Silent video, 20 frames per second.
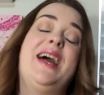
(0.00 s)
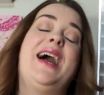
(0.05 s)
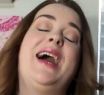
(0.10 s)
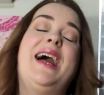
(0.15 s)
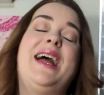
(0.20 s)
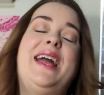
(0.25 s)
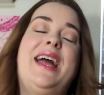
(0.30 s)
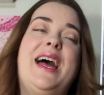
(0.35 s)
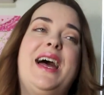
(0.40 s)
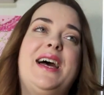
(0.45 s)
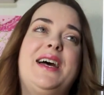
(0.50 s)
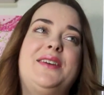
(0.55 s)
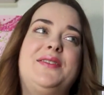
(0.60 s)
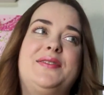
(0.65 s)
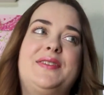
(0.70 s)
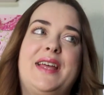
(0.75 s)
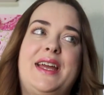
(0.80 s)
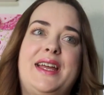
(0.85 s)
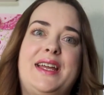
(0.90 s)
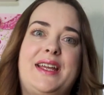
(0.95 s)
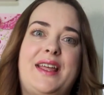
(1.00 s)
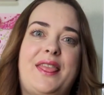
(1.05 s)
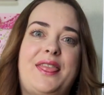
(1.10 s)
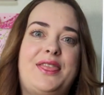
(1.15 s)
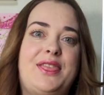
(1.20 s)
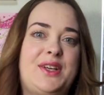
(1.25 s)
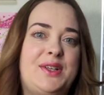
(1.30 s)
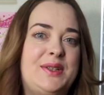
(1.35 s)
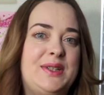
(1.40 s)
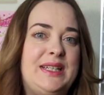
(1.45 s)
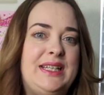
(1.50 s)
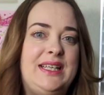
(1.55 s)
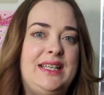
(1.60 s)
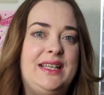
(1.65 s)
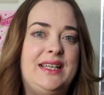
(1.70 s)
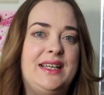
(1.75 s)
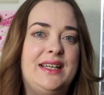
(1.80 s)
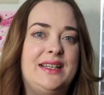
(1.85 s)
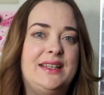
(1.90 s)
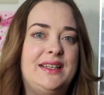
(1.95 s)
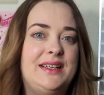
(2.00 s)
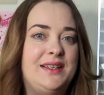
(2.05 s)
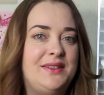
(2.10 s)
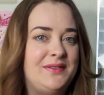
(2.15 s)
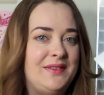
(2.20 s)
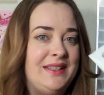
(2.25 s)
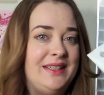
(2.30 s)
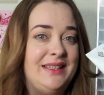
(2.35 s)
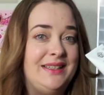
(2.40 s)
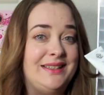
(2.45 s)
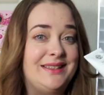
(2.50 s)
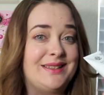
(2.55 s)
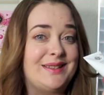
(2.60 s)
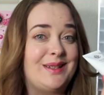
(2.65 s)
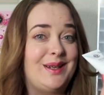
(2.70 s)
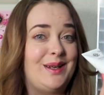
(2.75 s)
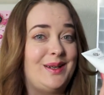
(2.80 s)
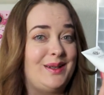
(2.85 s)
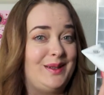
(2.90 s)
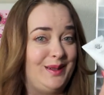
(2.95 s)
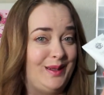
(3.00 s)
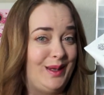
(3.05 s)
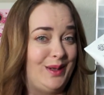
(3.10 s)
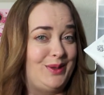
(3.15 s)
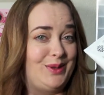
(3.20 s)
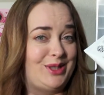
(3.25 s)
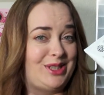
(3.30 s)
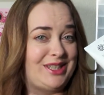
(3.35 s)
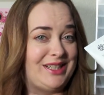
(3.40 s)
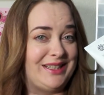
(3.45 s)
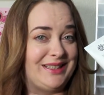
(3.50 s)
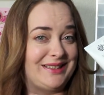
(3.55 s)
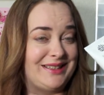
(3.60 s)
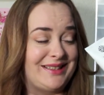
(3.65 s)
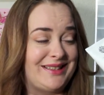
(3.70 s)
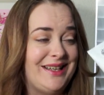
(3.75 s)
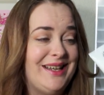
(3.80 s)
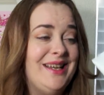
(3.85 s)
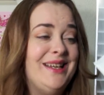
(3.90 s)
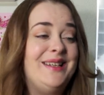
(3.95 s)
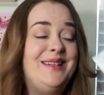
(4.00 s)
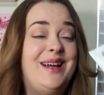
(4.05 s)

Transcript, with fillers: I have like 30 of these lotions,